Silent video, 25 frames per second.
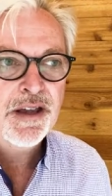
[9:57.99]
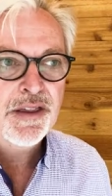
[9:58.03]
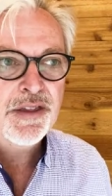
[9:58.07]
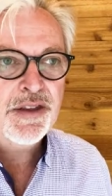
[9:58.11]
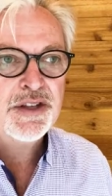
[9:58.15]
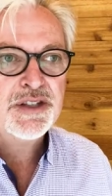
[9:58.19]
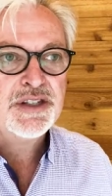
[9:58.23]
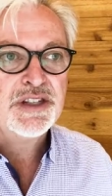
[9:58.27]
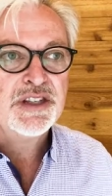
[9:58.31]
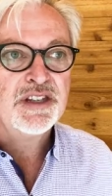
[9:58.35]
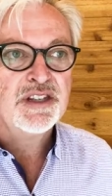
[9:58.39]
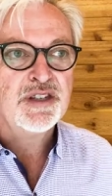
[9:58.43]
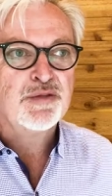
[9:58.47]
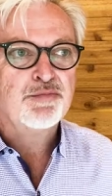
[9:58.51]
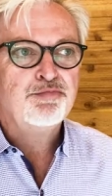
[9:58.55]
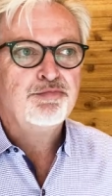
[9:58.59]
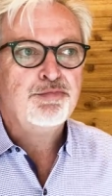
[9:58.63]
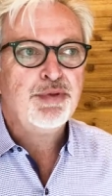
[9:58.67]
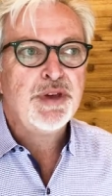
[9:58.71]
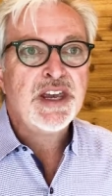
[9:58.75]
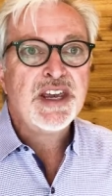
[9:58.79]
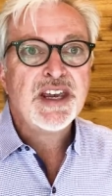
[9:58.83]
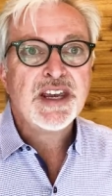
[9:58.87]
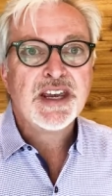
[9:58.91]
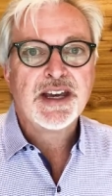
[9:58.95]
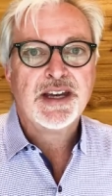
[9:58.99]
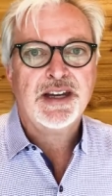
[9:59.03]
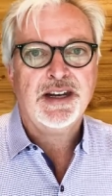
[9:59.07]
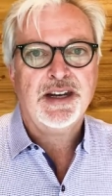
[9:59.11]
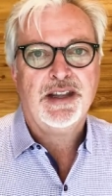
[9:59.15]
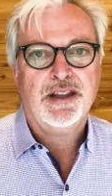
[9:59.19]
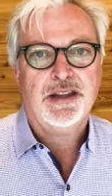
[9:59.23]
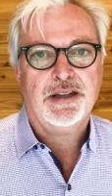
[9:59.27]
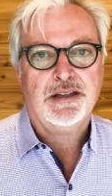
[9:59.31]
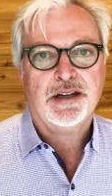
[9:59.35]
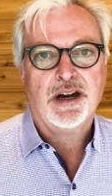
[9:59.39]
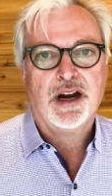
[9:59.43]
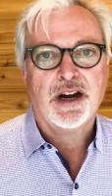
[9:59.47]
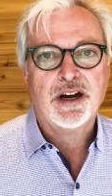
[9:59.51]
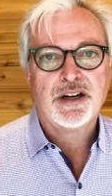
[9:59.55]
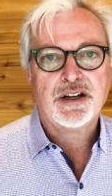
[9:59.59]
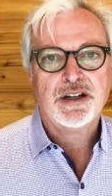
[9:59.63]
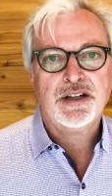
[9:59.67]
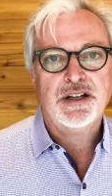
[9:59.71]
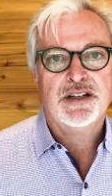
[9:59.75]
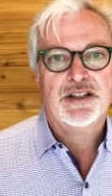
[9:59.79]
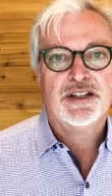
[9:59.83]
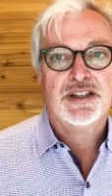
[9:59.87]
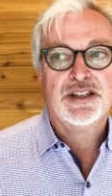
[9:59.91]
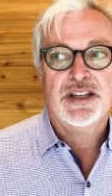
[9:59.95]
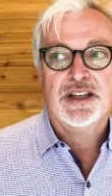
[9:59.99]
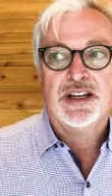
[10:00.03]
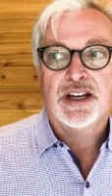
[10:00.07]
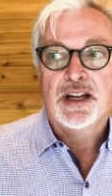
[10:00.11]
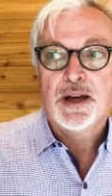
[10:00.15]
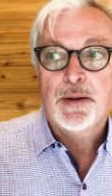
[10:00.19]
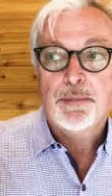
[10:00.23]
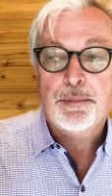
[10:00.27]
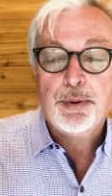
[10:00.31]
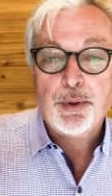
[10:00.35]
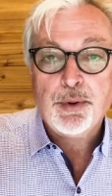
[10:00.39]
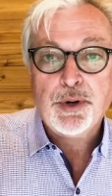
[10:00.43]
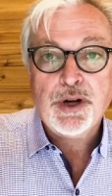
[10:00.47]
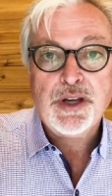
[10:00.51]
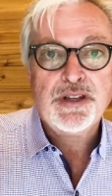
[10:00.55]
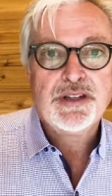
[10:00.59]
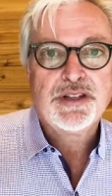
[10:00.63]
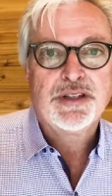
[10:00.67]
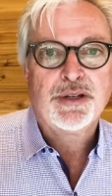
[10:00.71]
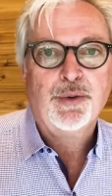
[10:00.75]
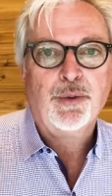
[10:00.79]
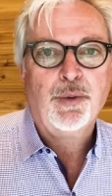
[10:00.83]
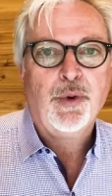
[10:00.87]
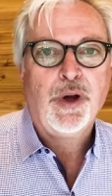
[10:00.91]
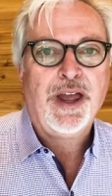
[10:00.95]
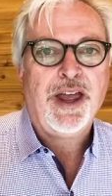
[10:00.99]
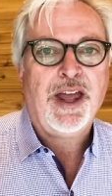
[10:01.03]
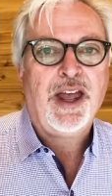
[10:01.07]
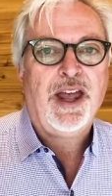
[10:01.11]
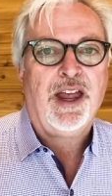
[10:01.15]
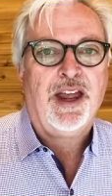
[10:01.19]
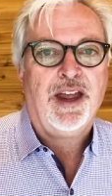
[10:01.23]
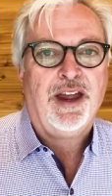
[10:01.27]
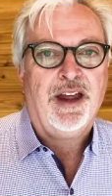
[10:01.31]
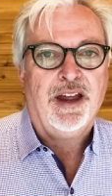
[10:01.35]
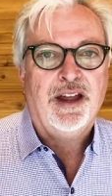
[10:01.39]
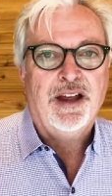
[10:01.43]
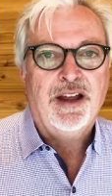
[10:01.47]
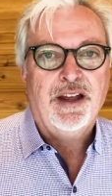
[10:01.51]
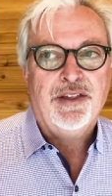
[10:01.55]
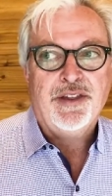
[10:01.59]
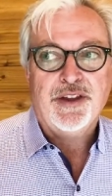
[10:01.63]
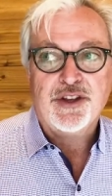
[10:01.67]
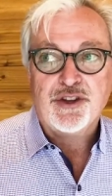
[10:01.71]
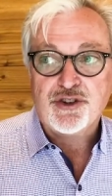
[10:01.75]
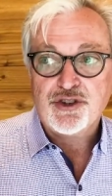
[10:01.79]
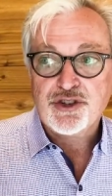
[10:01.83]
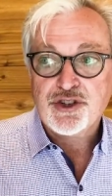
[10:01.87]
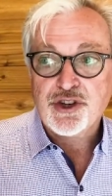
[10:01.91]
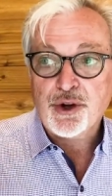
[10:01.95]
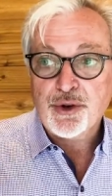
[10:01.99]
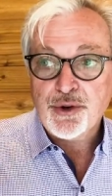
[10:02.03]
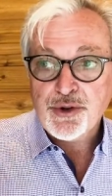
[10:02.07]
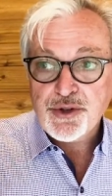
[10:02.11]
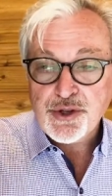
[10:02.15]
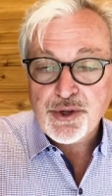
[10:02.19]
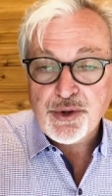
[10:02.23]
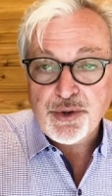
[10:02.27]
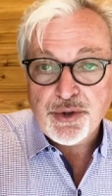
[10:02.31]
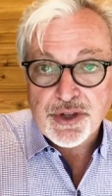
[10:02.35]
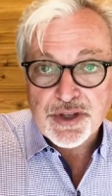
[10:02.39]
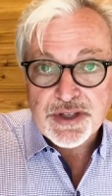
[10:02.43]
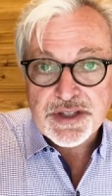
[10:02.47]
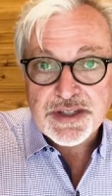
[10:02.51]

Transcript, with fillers: This, this beacon in the darkness that points a way, that shows you the